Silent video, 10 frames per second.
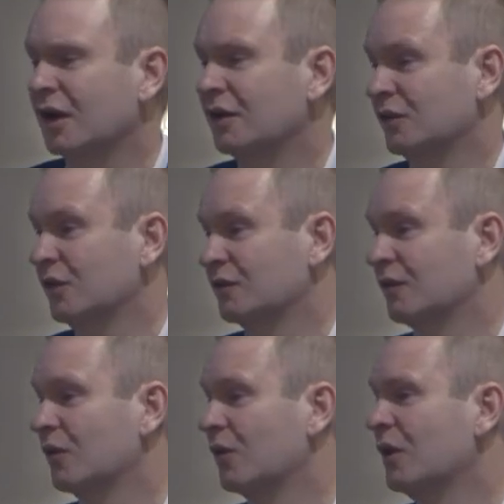and is used
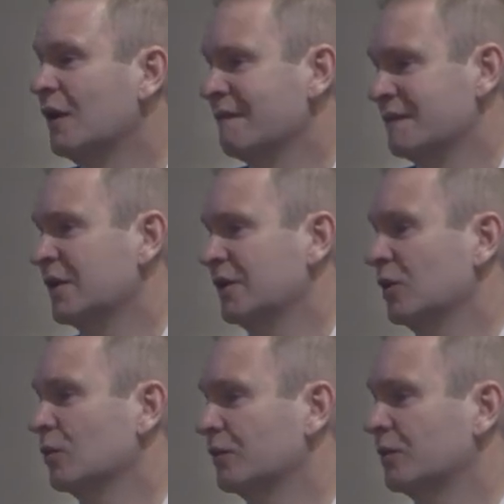for
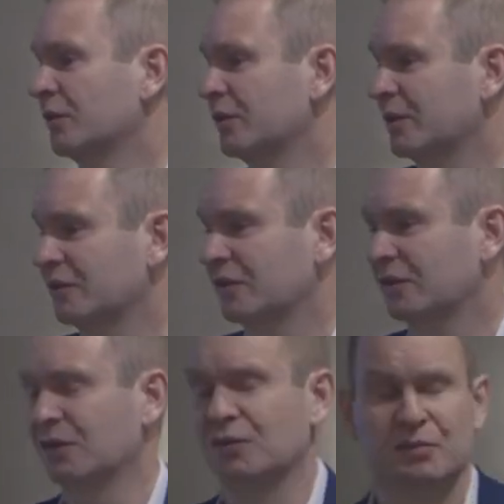funding all sorts of
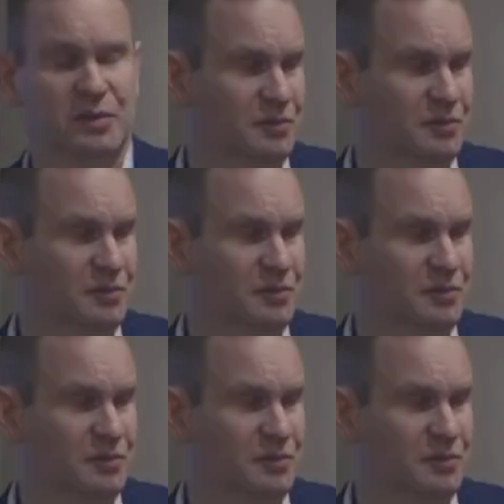businesses that we